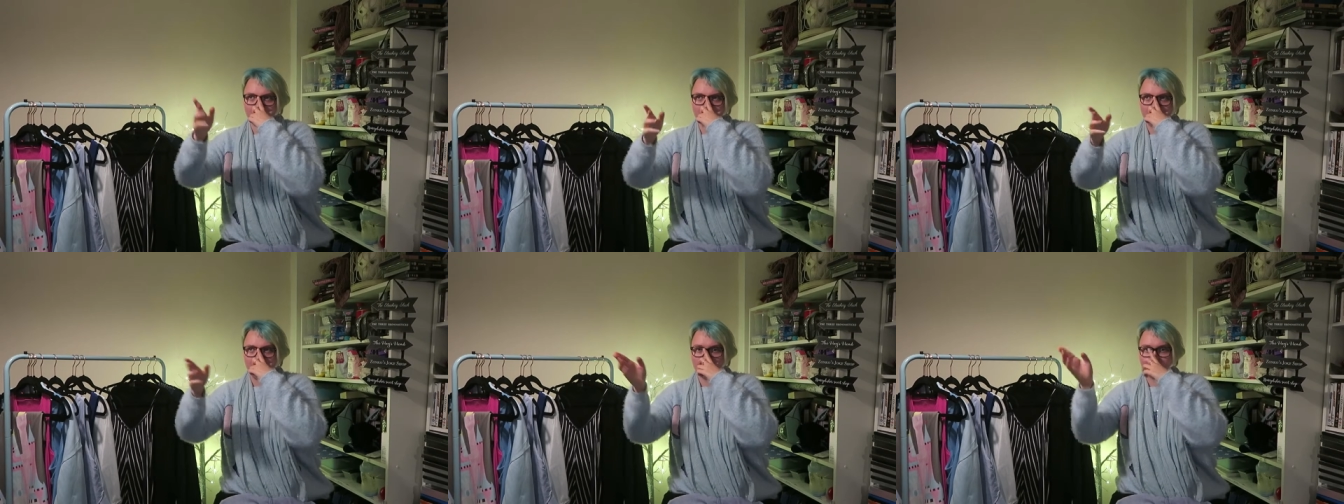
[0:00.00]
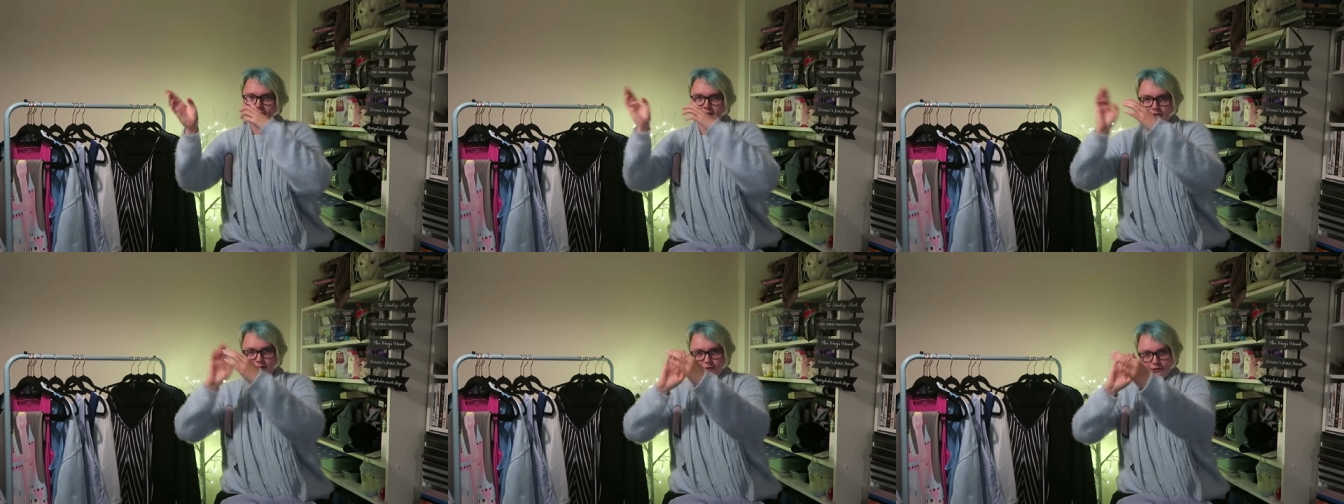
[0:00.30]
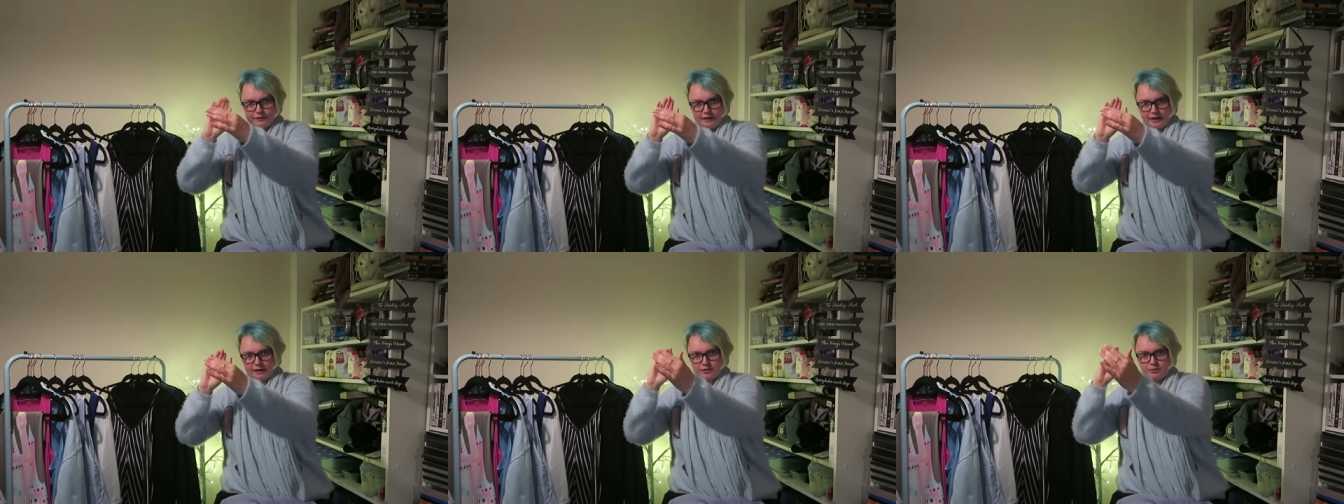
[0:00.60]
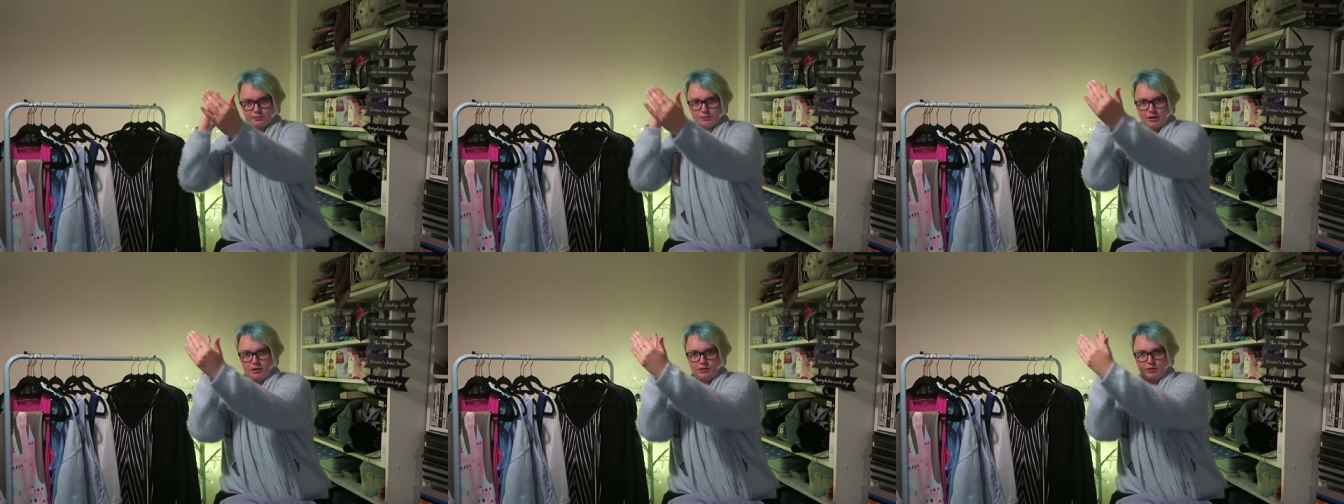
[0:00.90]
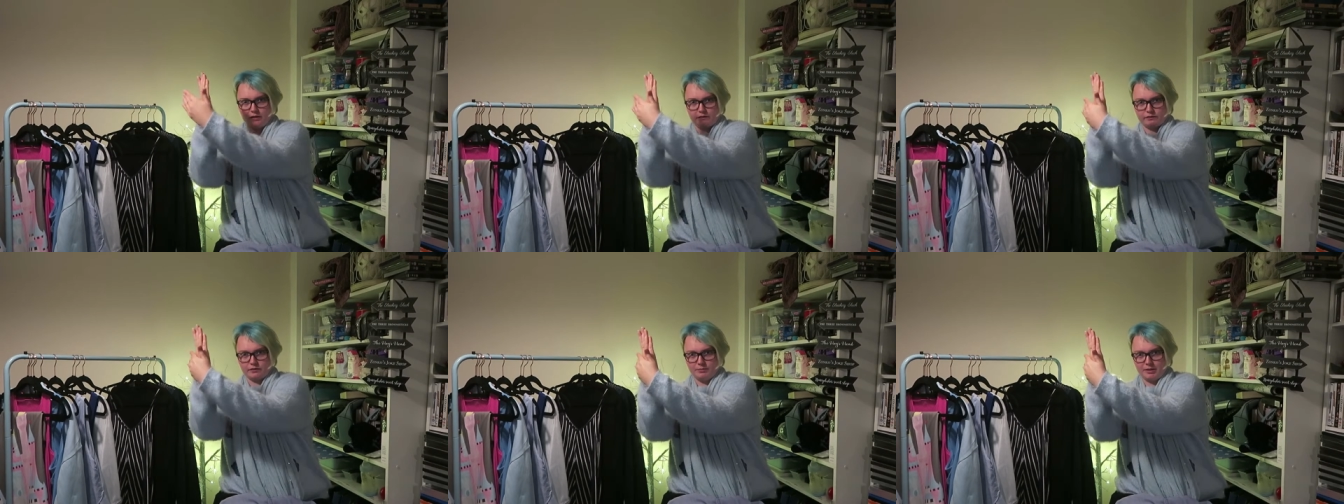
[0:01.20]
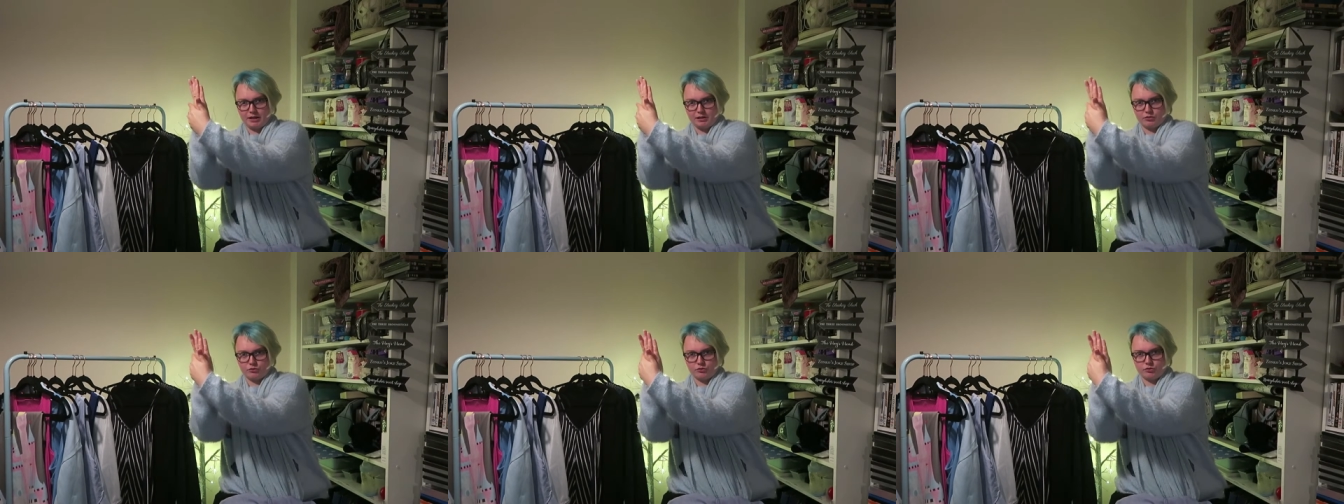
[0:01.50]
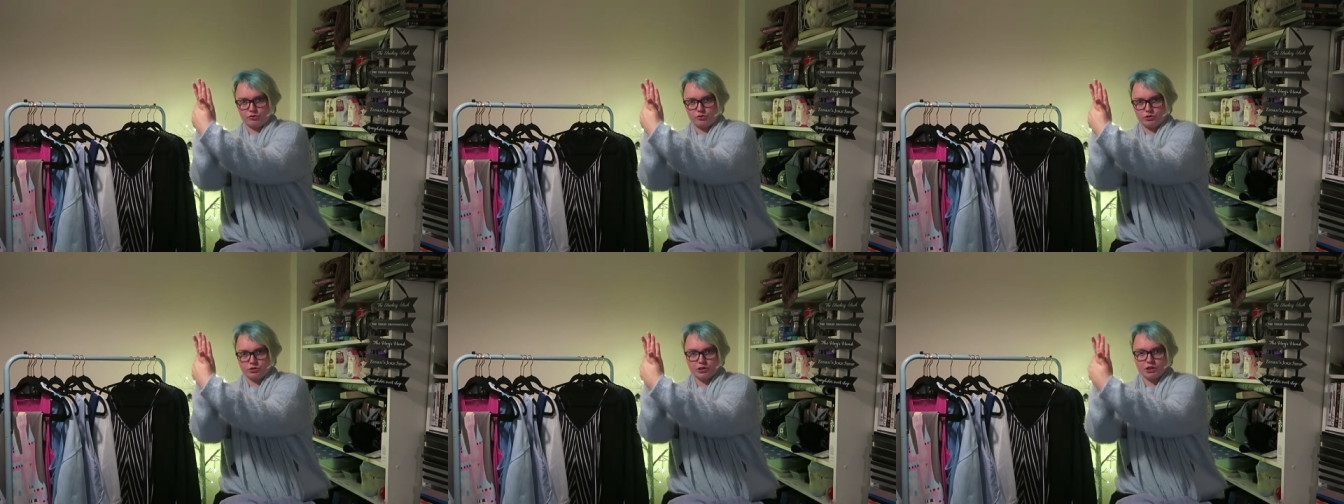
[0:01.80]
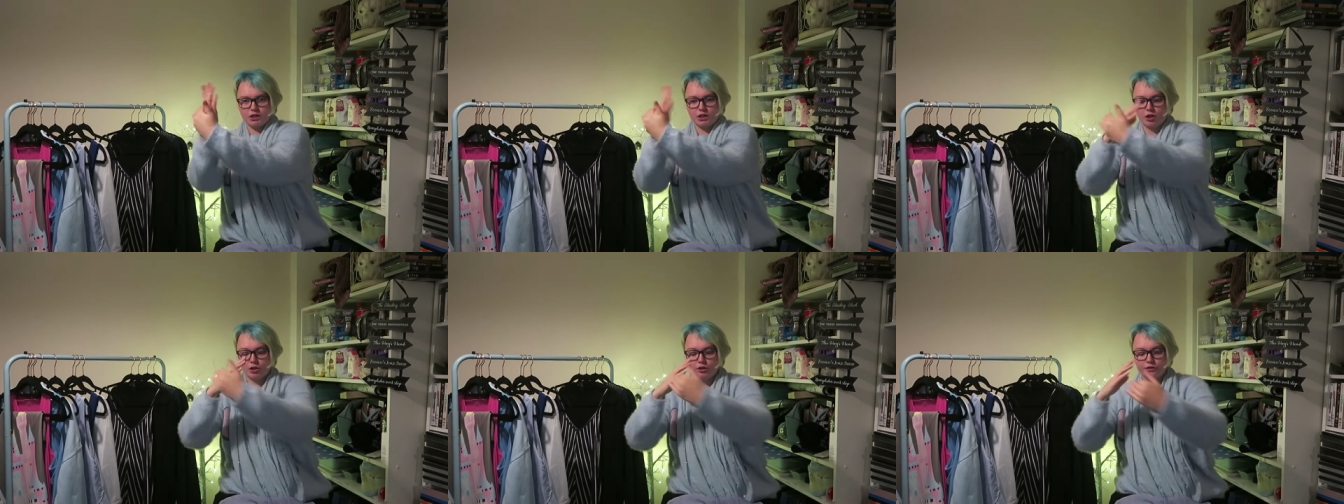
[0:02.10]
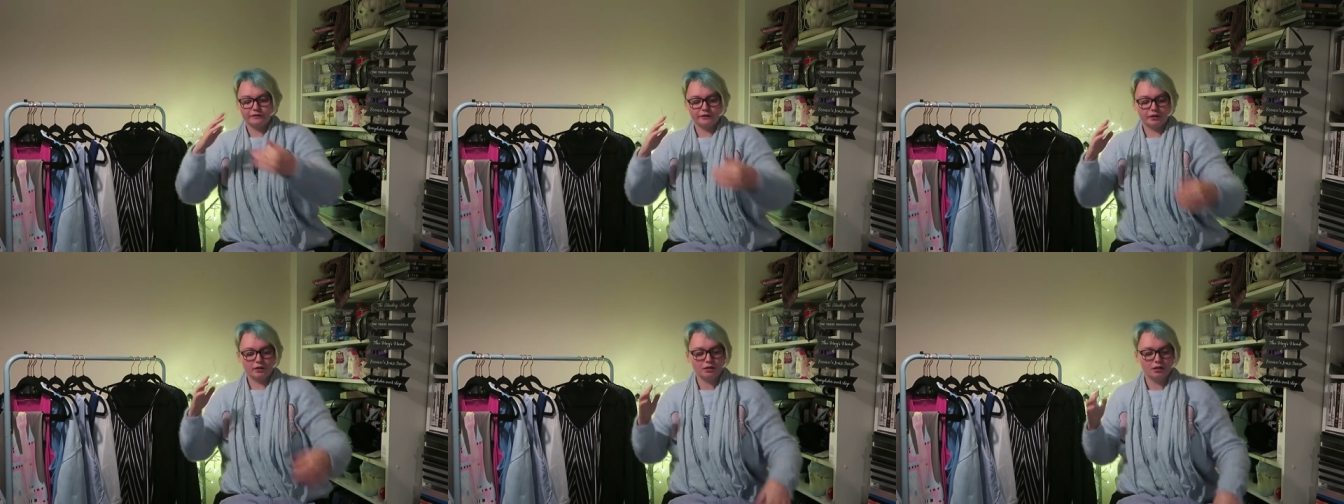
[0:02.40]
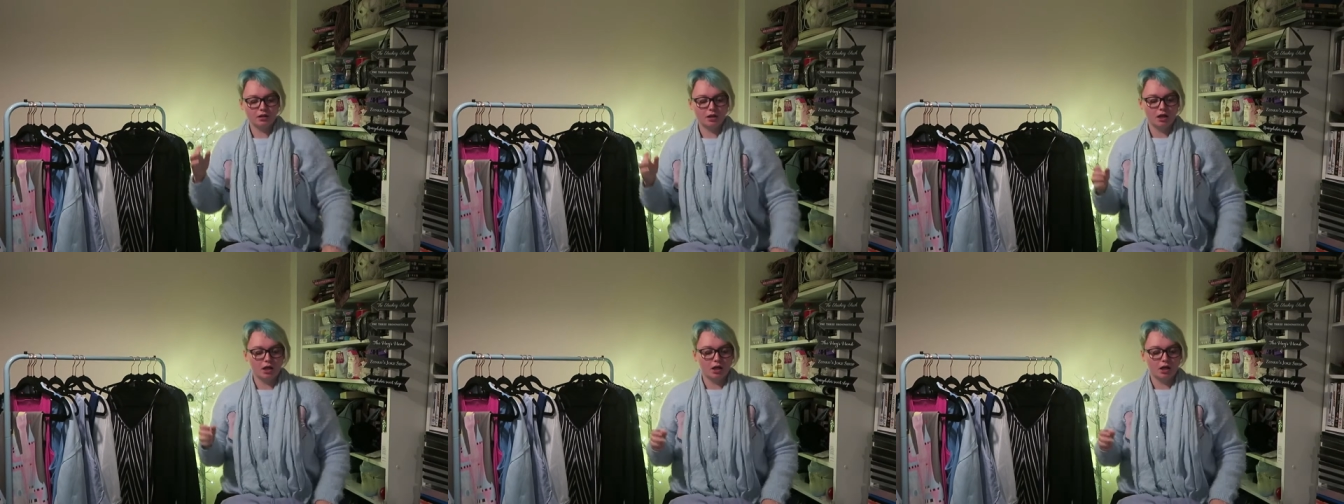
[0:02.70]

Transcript: petal effect where you have the petals crossing over